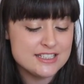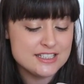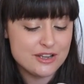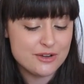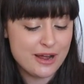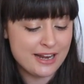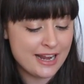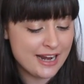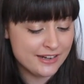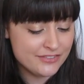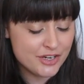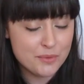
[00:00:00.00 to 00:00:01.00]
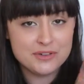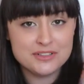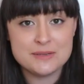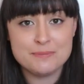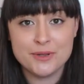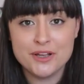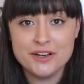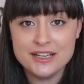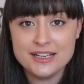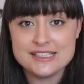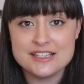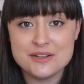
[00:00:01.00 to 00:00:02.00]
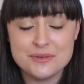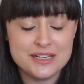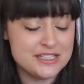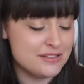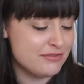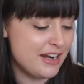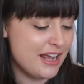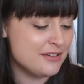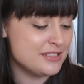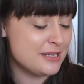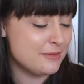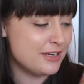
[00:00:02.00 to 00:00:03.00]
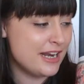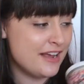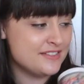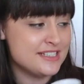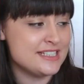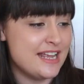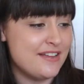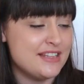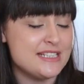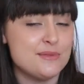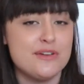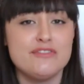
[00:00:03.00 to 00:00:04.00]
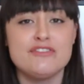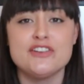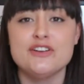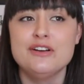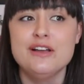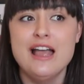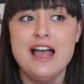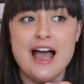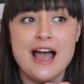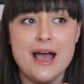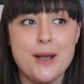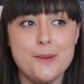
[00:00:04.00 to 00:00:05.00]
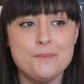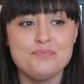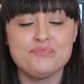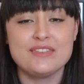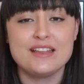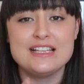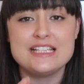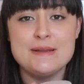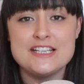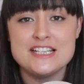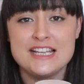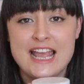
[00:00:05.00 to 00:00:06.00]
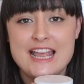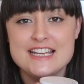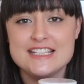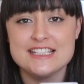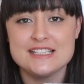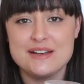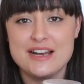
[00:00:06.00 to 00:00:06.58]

So I kind of don't want to burn it because I don't want it to run out. So I'm going to have to save this one for um, special occasions